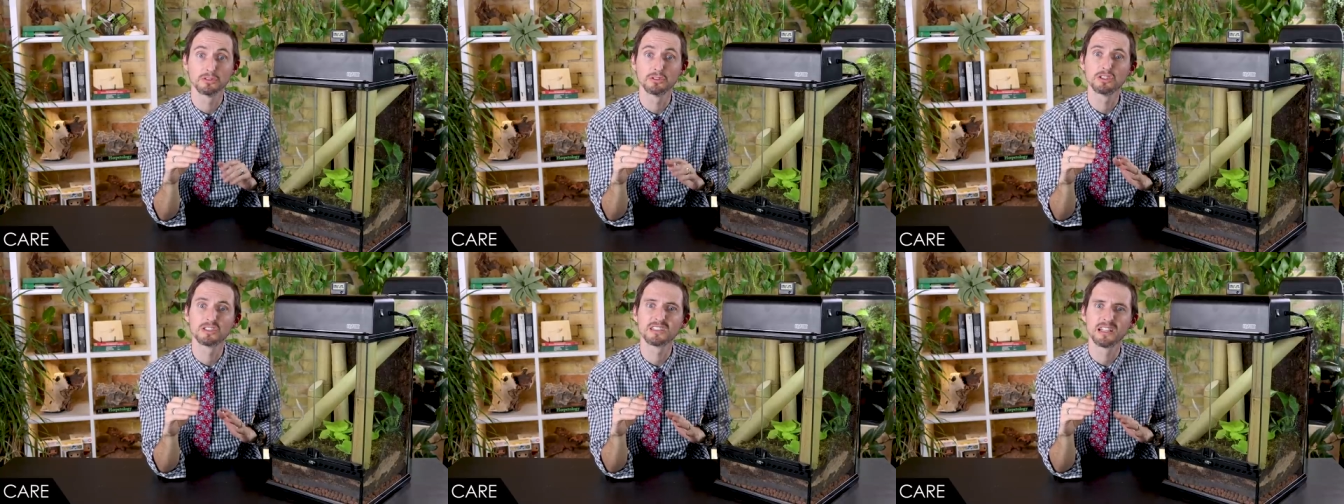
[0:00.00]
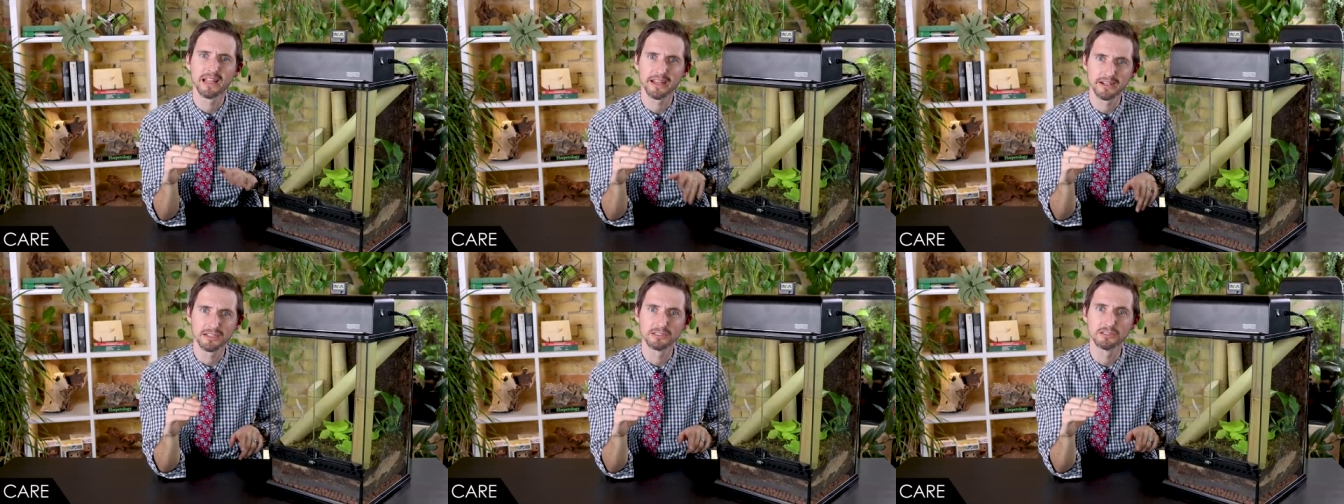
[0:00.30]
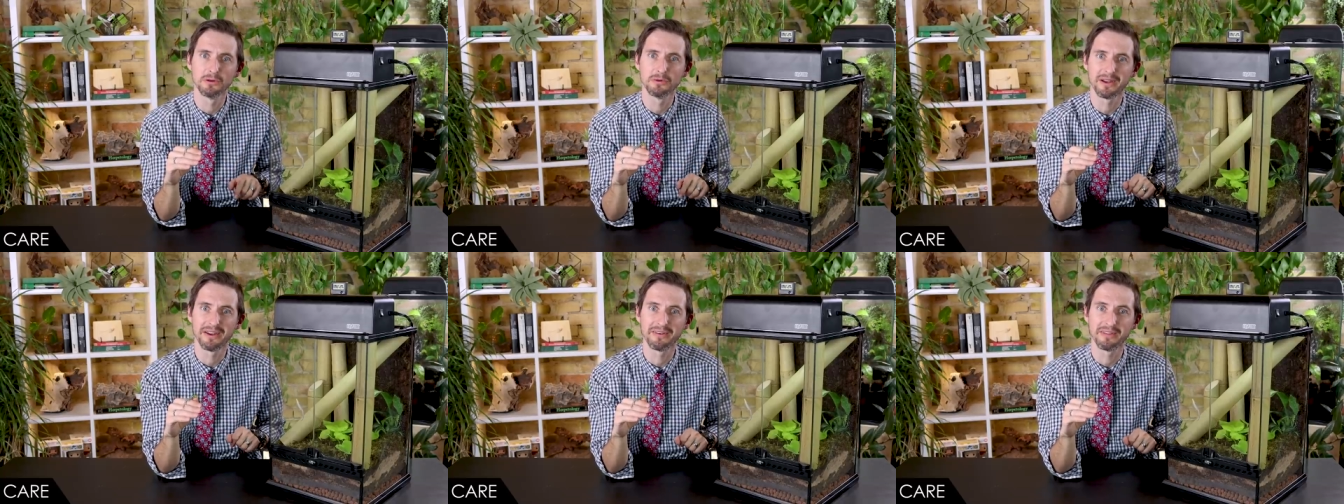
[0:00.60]
So just let
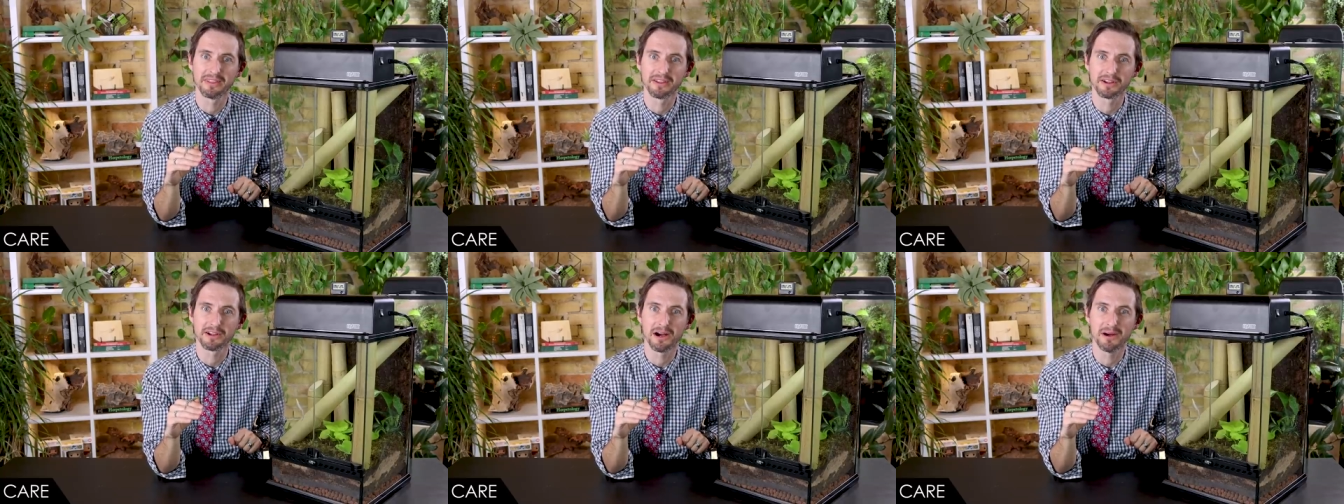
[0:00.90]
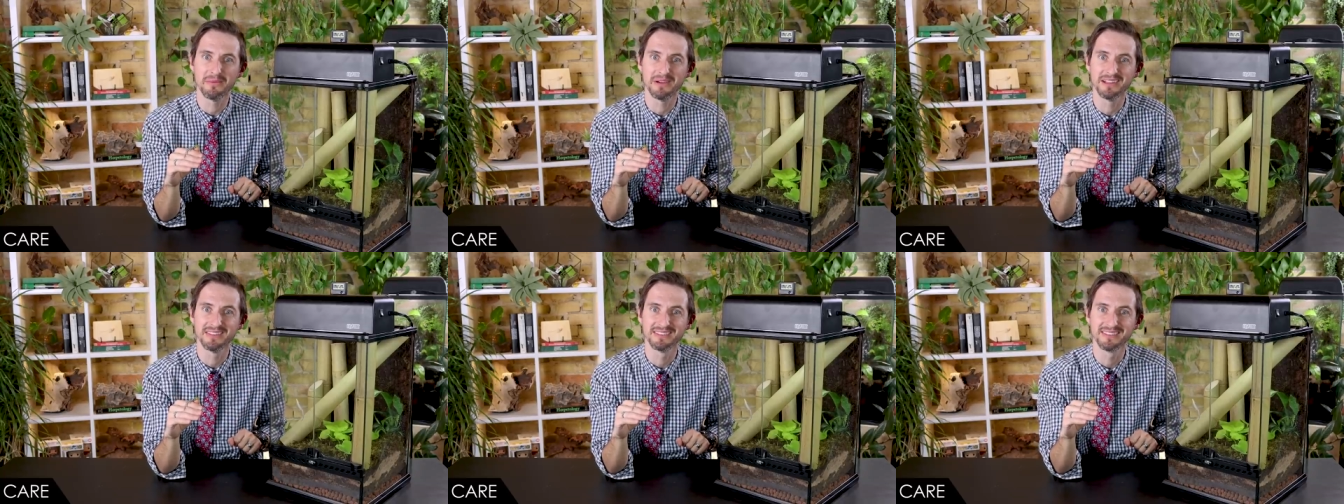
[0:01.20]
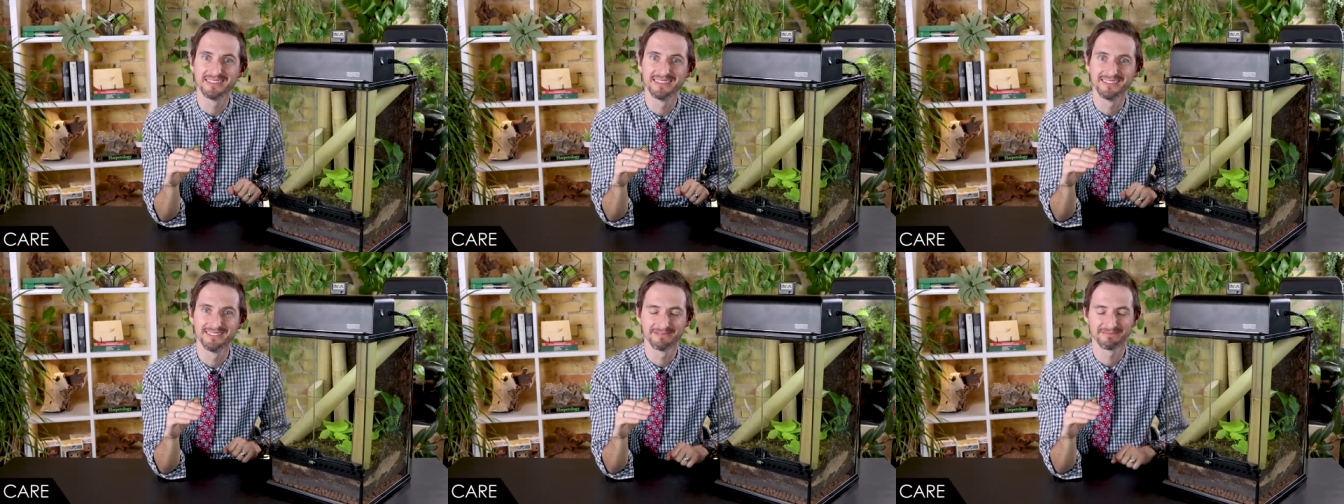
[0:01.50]
us know down in the
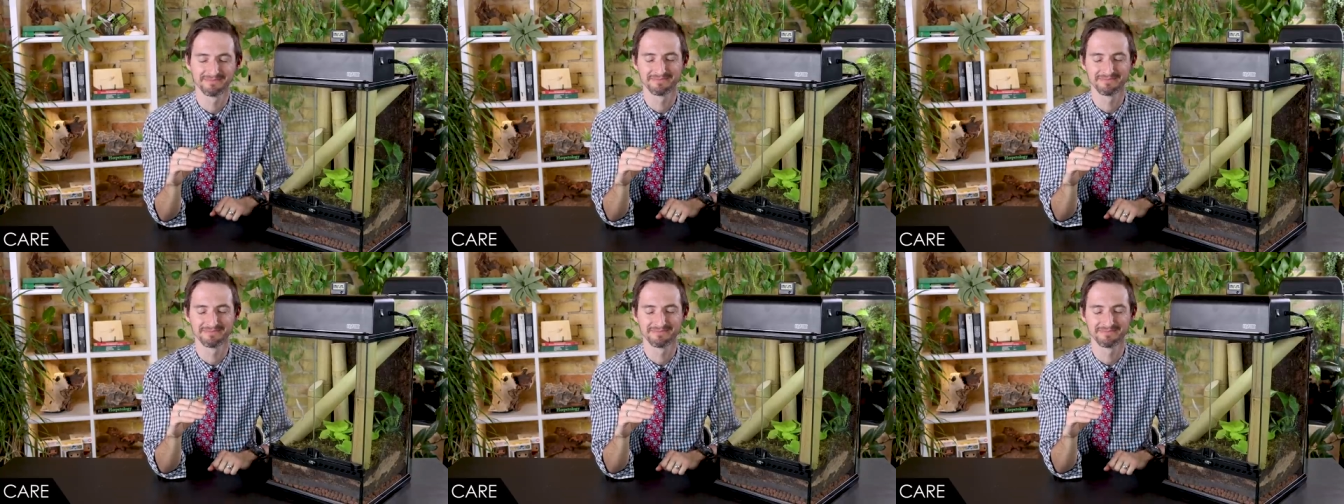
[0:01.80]
comments.